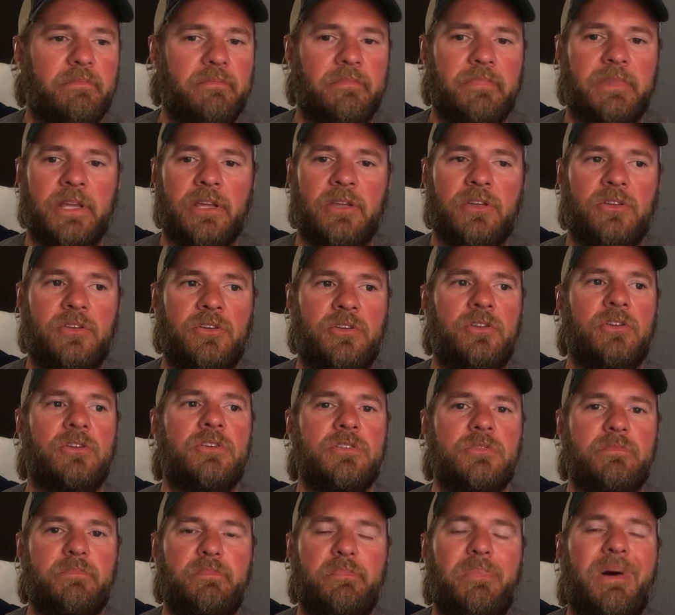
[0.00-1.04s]
that
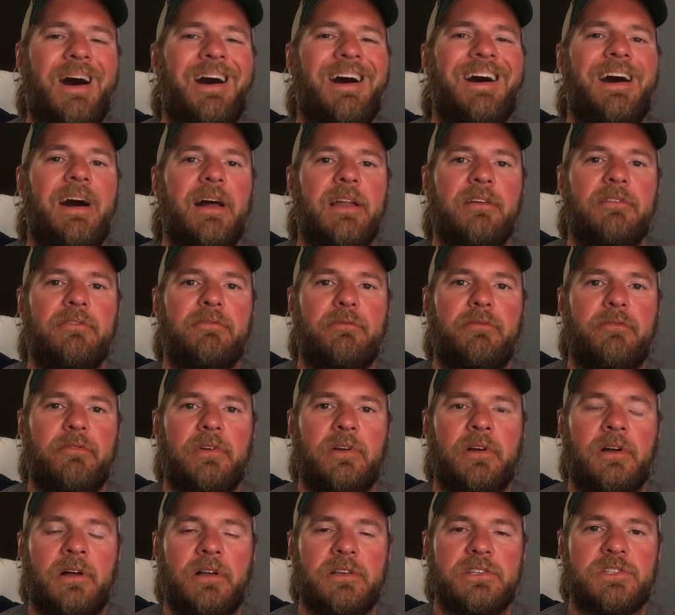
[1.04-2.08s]
good pot of
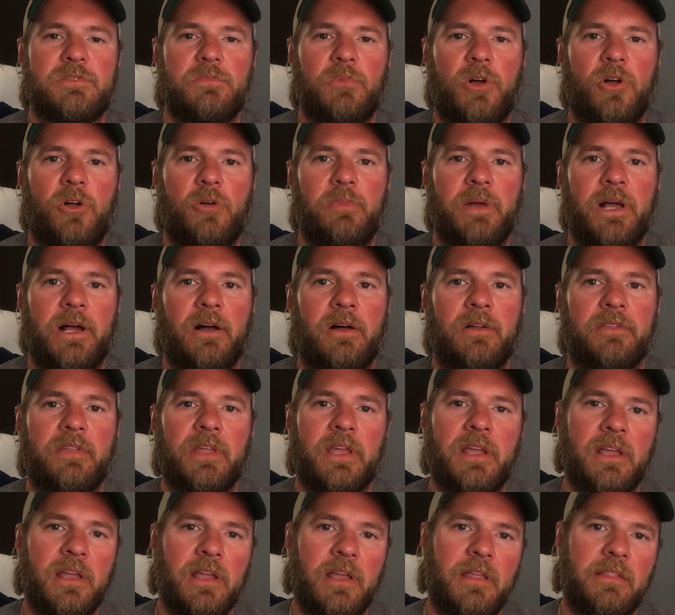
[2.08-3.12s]
uh, smallmouth,
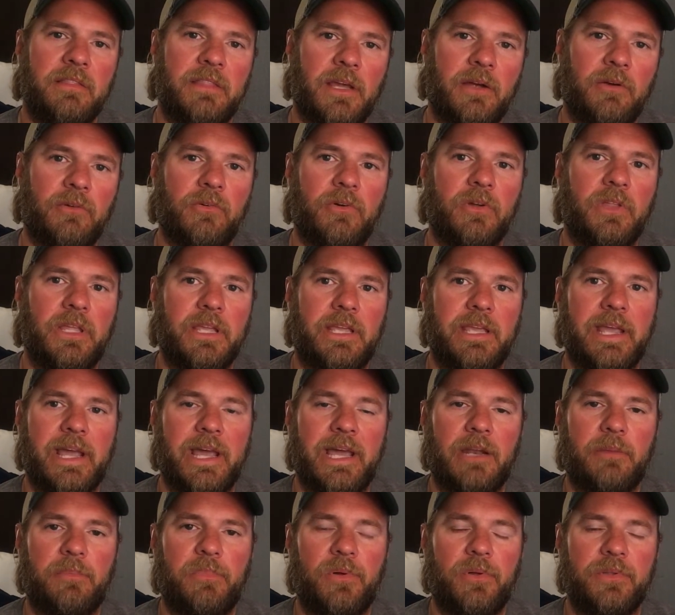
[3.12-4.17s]
that really
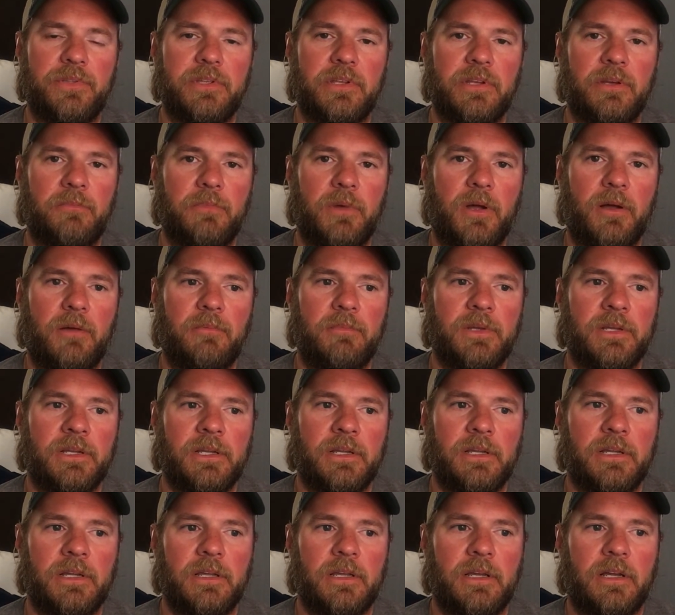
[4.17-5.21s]
catapulted him up.
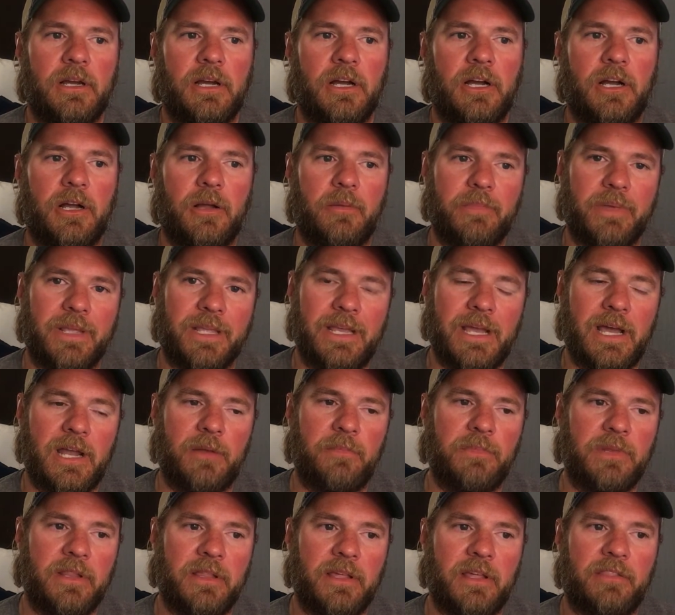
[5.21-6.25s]
Um, it got
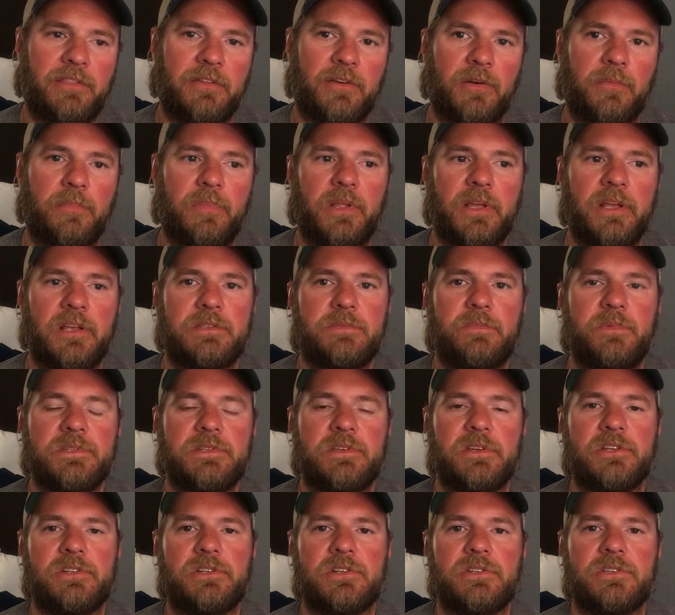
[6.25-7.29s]
him in that third place
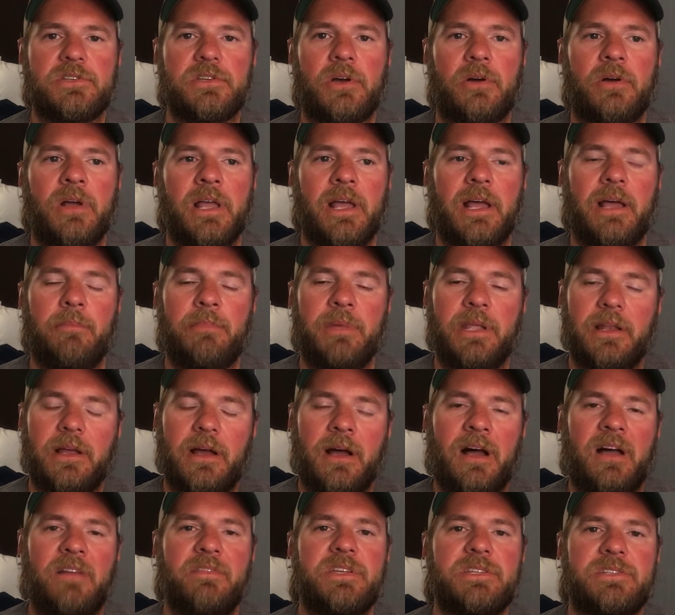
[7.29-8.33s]
position. So I mean,
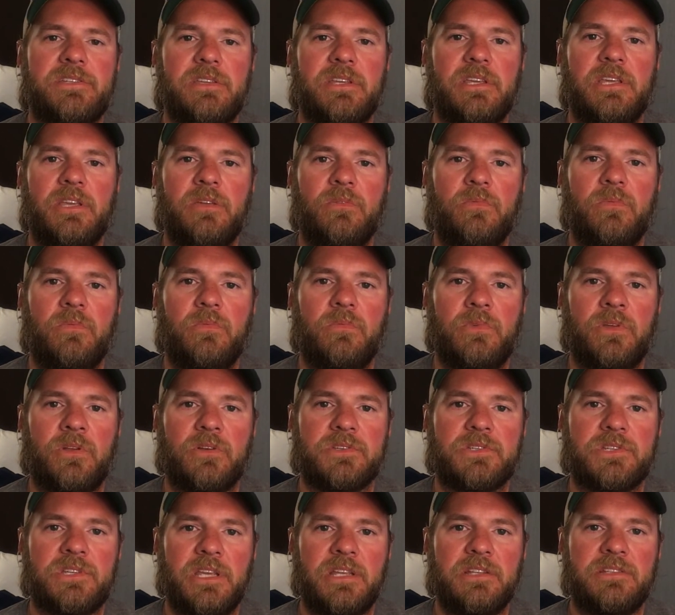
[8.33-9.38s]
obviously he you know
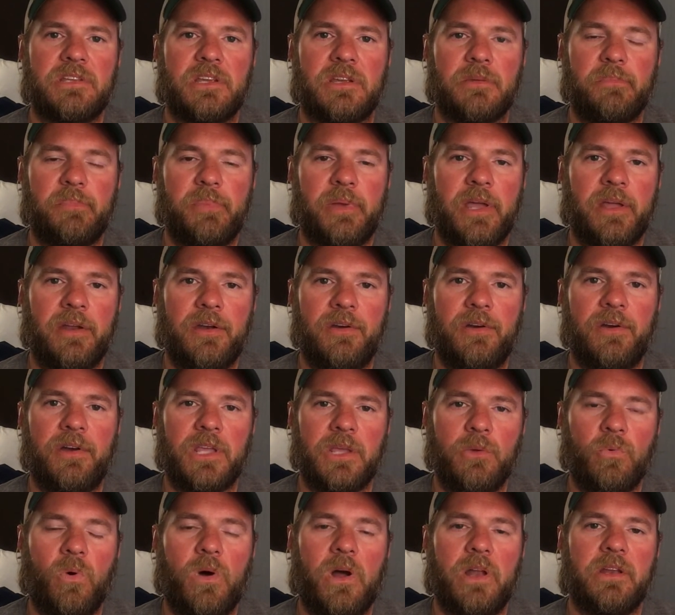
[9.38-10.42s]
Skeet's a competitor.
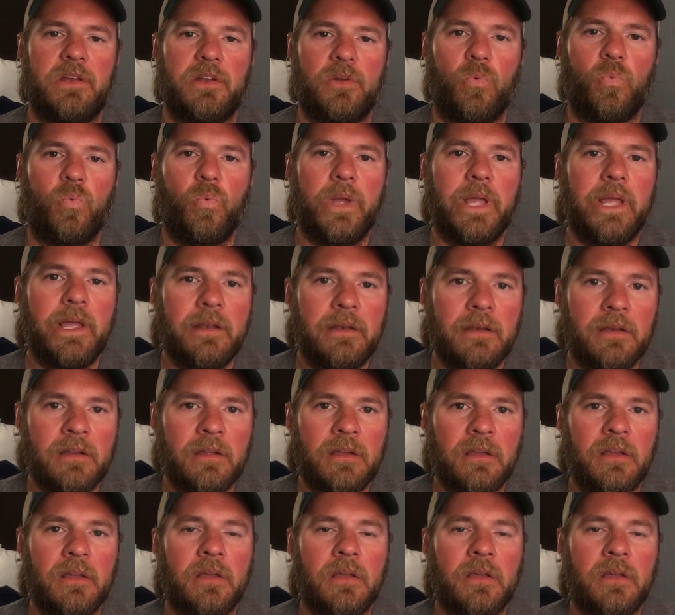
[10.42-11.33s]
He wanted to win,